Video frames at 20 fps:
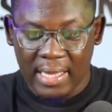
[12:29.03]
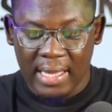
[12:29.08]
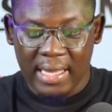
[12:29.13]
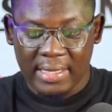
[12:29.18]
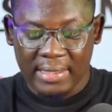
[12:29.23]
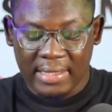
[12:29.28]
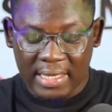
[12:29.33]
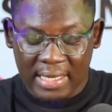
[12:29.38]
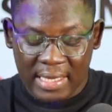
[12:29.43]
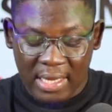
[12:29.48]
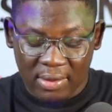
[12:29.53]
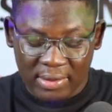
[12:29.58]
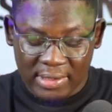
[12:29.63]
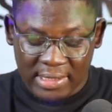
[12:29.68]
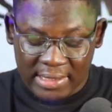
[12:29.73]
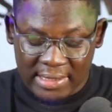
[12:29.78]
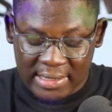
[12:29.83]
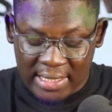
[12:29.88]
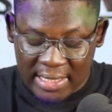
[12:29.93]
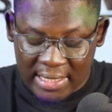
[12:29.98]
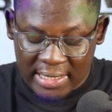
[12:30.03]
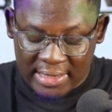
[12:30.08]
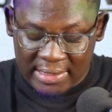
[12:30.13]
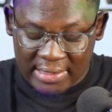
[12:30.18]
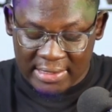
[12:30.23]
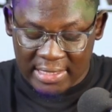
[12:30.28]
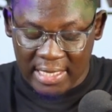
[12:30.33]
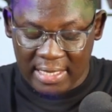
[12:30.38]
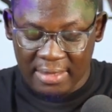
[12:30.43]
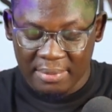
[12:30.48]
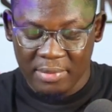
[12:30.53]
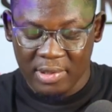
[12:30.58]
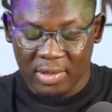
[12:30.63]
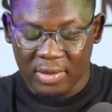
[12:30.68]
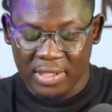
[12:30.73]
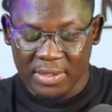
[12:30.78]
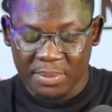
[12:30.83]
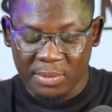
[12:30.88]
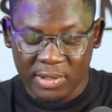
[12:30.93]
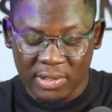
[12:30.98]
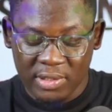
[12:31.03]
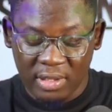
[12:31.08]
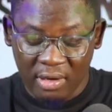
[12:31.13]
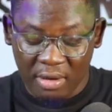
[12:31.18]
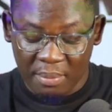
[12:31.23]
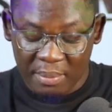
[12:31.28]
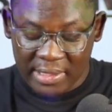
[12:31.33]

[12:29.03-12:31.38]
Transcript: I think I'll just end it here because most of the